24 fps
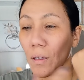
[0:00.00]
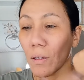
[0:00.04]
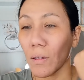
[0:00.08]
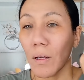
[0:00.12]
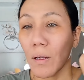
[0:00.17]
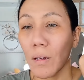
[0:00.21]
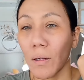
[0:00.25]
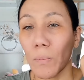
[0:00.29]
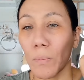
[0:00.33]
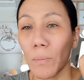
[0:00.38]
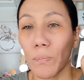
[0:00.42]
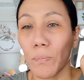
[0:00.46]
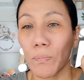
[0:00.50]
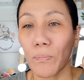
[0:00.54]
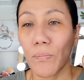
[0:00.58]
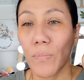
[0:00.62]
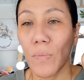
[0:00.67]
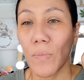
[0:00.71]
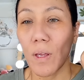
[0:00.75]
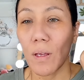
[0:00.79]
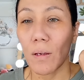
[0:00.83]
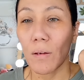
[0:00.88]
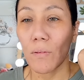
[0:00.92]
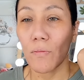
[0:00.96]
um,
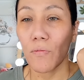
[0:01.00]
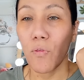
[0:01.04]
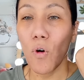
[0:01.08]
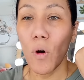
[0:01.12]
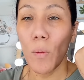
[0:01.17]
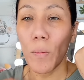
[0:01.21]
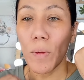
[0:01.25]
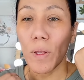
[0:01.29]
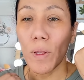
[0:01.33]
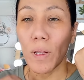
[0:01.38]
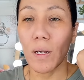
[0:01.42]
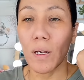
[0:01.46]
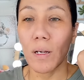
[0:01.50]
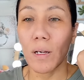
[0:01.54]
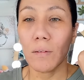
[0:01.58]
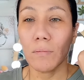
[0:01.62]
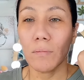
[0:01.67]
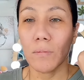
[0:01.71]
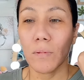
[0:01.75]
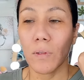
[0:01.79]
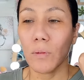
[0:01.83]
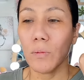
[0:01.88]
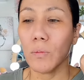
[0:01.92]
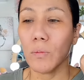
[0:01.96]
formula.
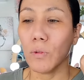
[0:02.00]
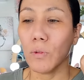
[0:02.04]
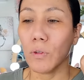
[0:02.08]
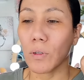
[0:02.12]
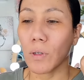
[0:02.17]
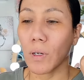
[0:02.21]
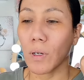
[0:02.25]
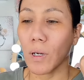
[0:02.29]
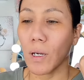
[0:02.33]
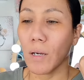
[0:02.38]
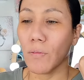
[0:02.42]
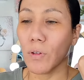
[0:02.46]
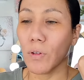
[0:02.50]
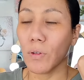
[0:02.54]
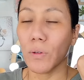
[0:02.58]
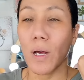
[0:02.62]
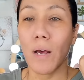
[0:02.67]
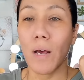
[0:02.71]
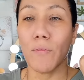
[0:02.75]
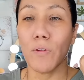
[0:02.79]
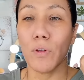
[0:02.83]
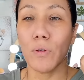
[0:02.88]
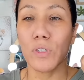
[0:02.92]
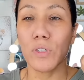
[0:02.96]
Ooh, look, I have a little
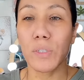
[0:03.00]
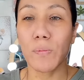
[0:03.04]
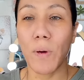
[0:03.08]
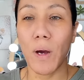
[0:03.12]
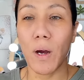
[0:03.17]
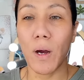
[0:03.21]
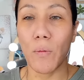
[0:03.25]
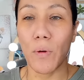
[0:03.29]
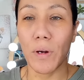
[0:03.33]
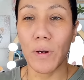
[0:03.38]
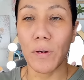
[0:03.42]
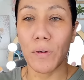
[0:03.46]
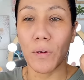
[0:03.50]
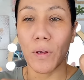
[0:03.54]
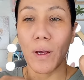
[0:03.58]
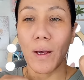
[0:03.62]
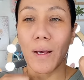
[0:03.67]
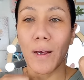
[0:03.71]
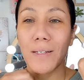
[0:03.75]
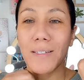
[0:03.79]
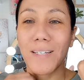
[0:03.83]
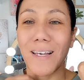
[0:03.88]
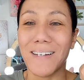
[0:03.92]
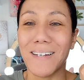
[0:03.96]
have a little spot right here, you
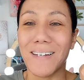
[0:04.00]
guys.